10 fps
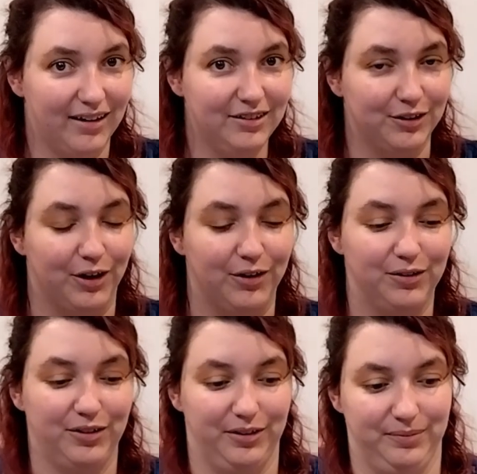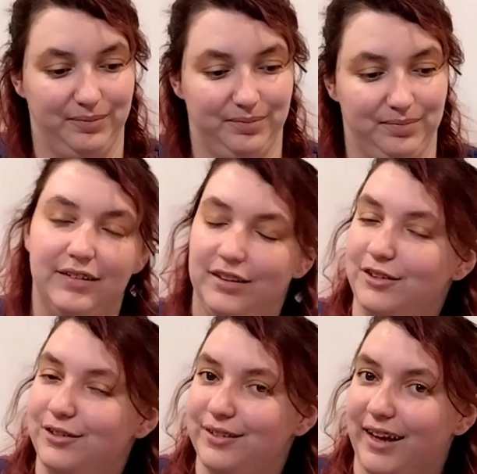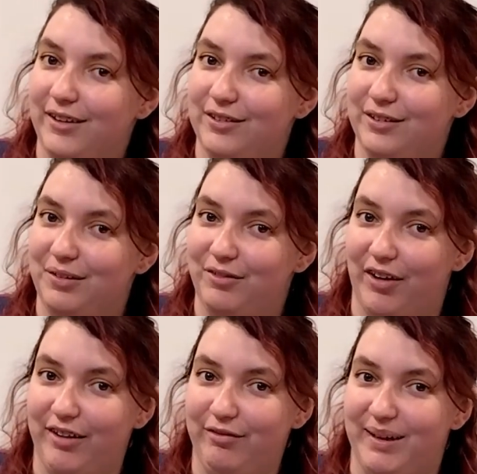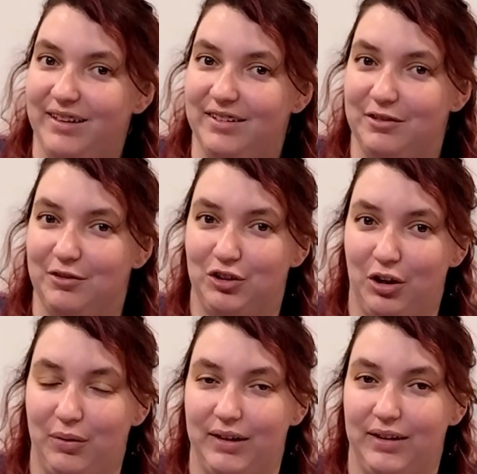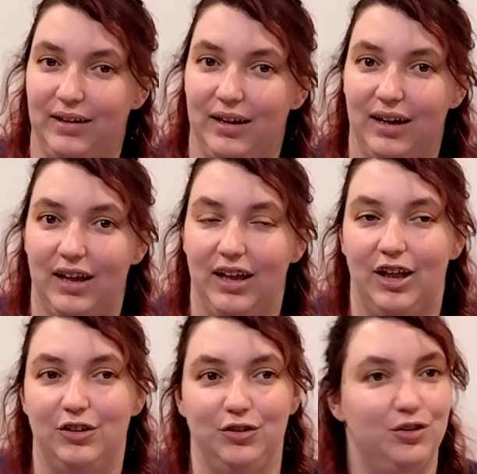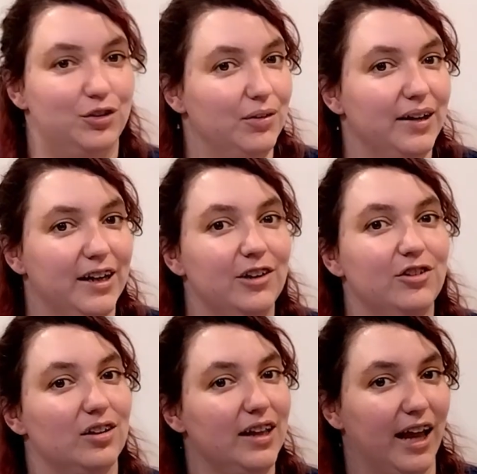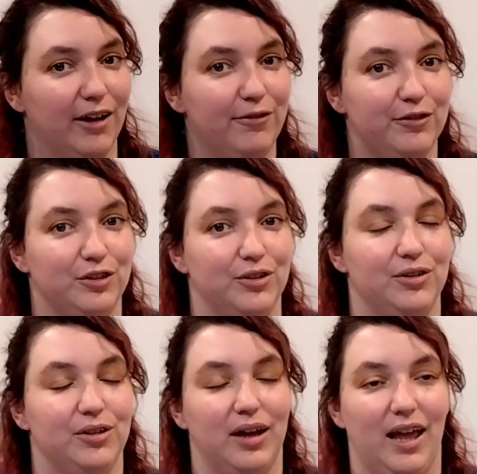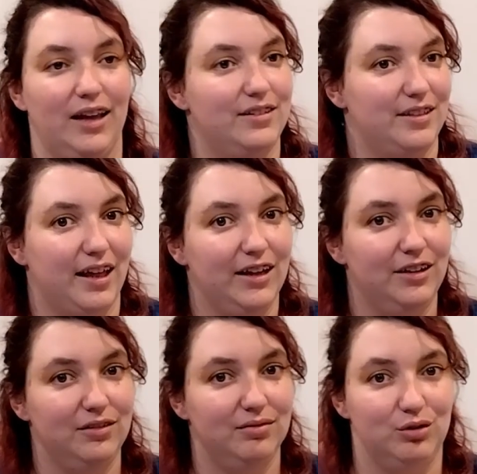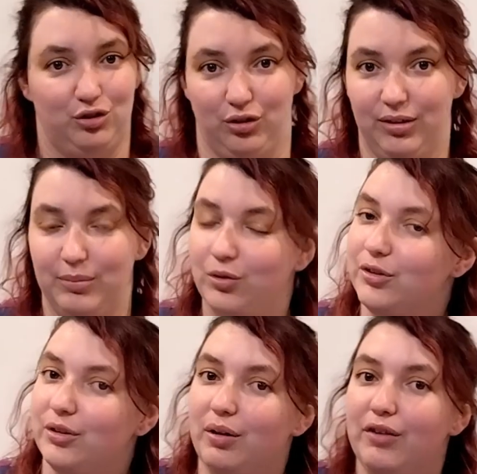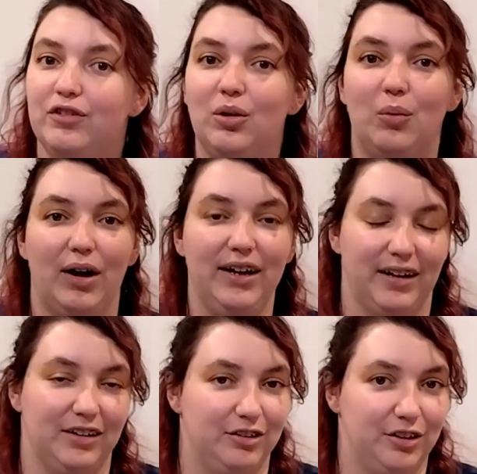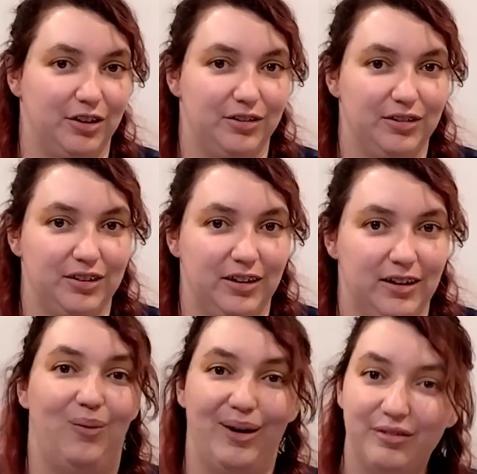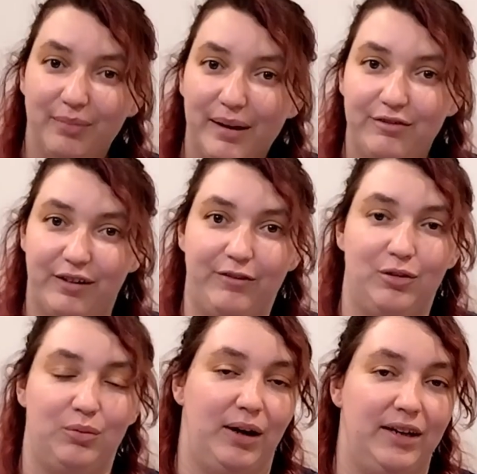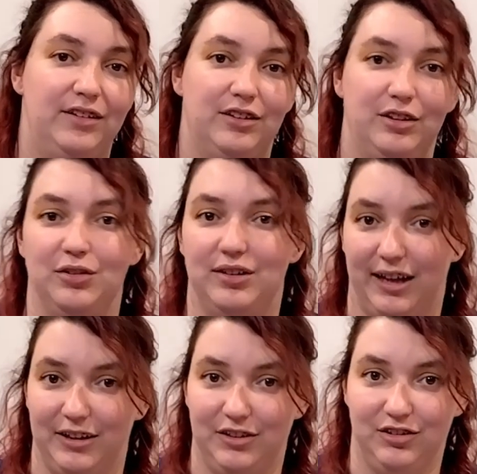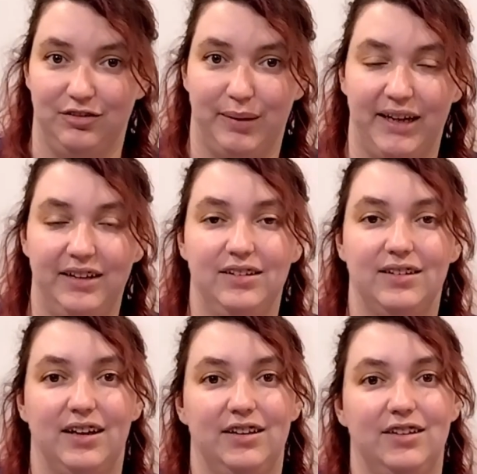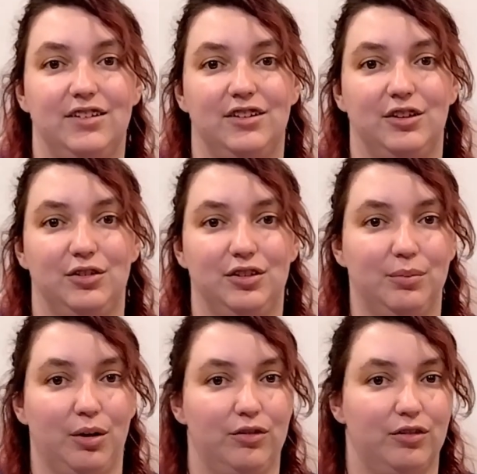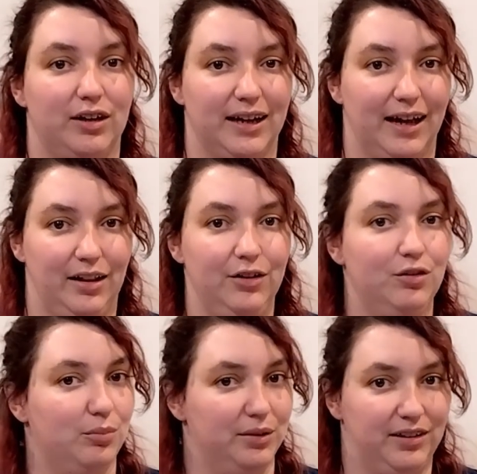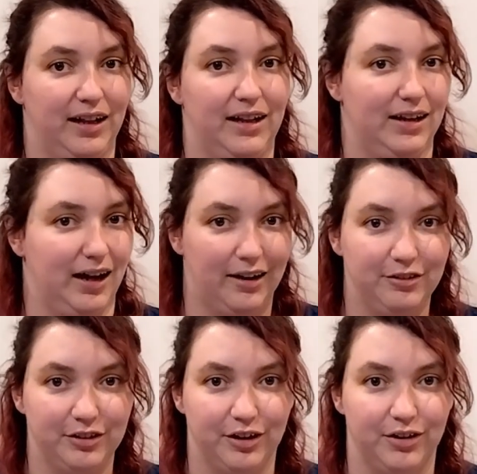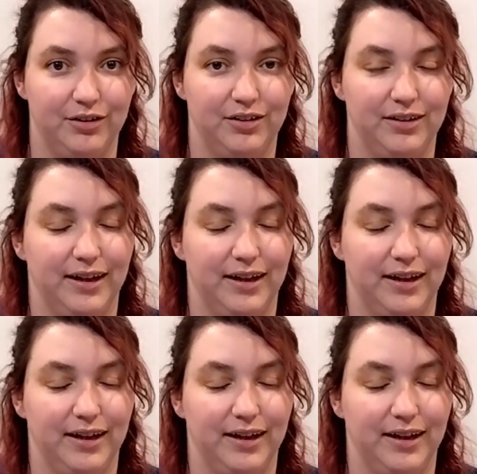undercoat. As the new Scale 75 paints have shown, you don't actually have to, as they show them also over a white undercoat. One of my favourite ways to use colour shift paints is to use them over a coloured or metallic undercoat,